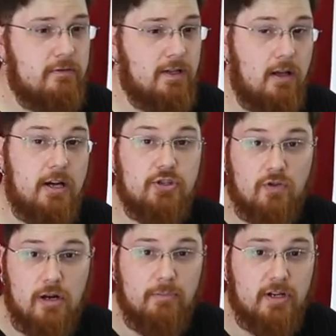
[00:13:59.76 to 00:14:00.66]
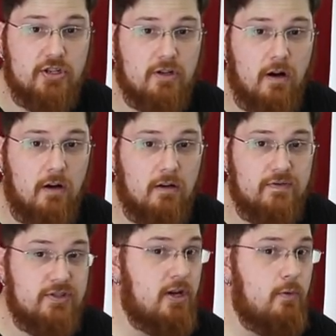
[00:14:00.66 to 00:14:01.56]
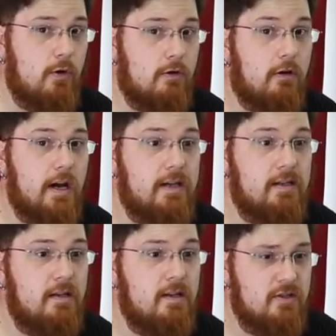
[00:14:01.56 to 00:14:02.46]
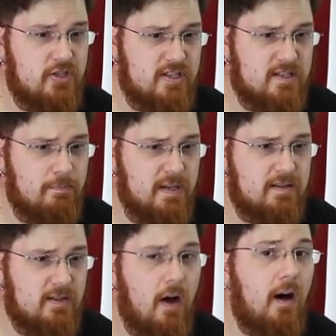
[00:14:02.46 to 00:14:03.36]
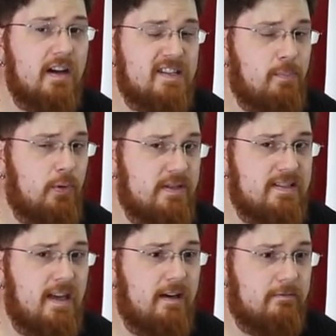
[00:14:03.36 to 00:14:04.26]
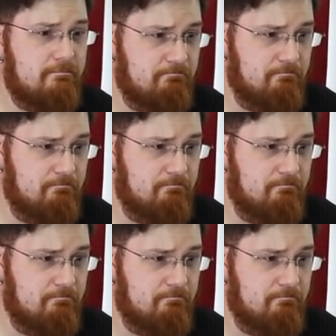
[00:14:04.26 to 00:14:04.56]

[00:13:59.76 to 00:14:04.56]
do a light dry brush of Stonewall Grey just to pick the highest points out